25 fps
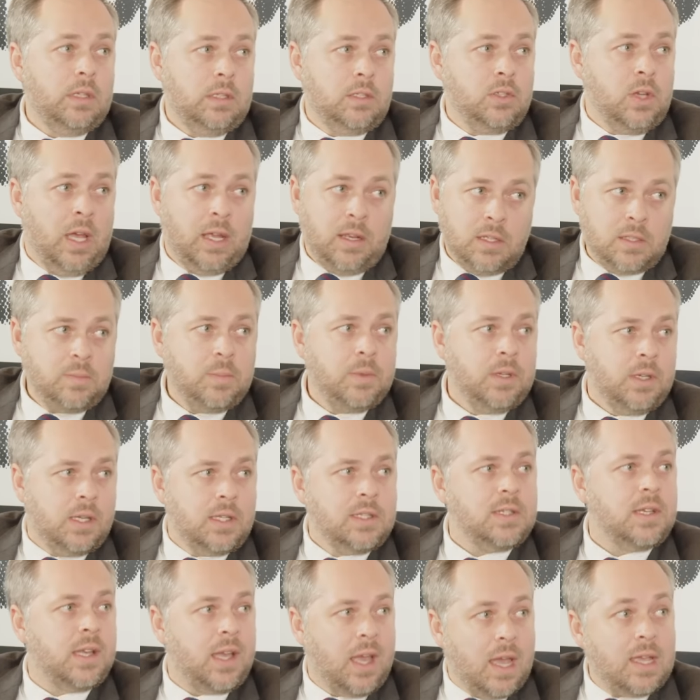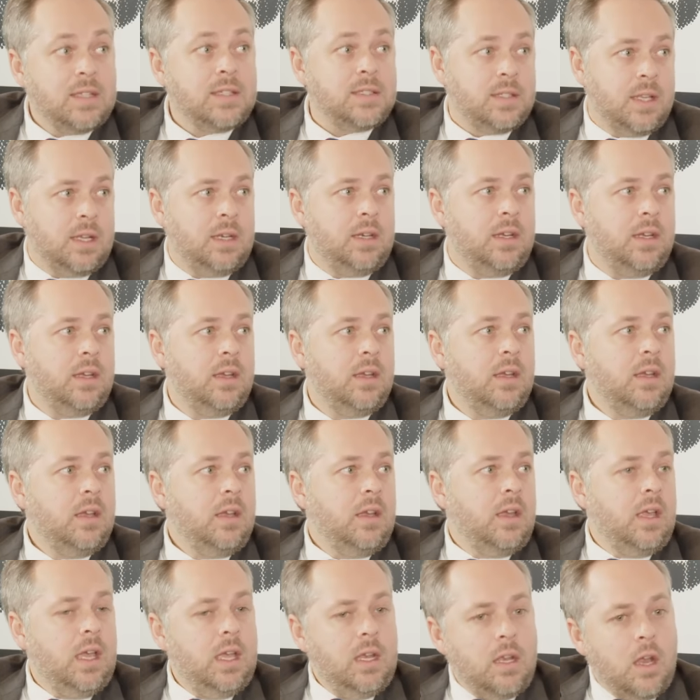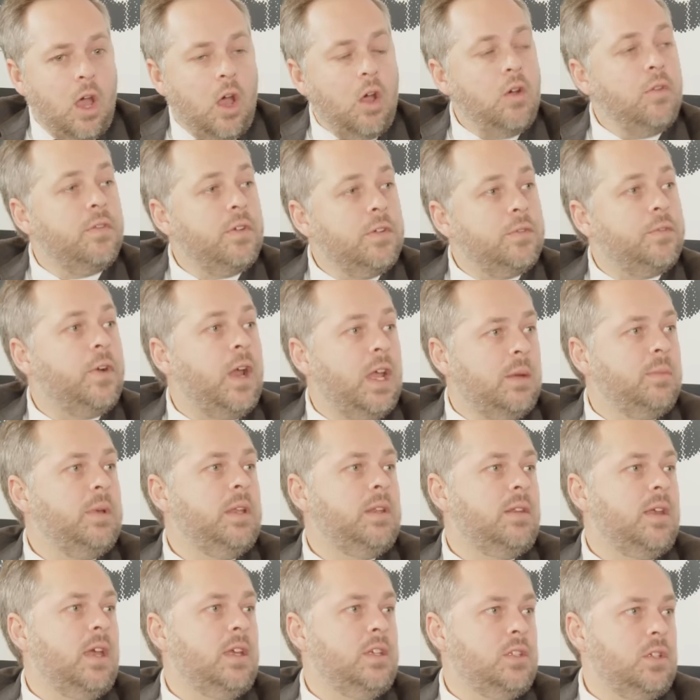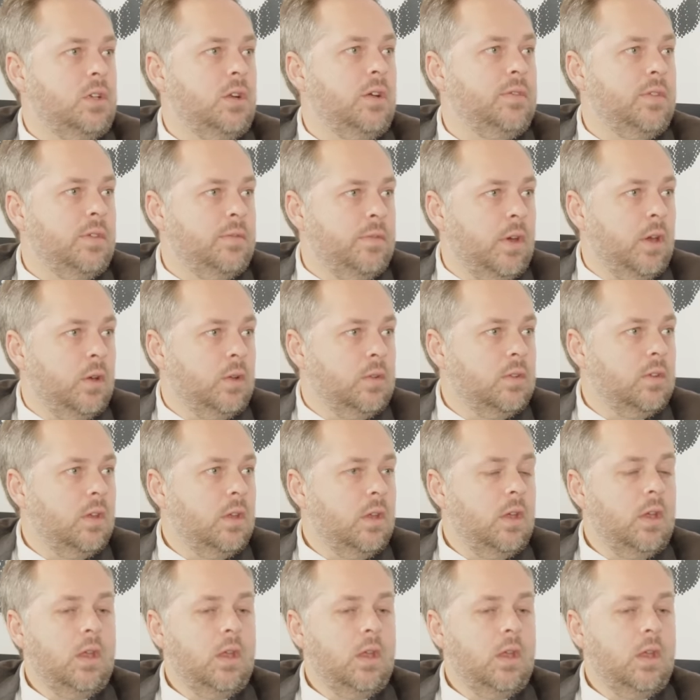Johannesburg is a case study in over-fragmentation of the vote.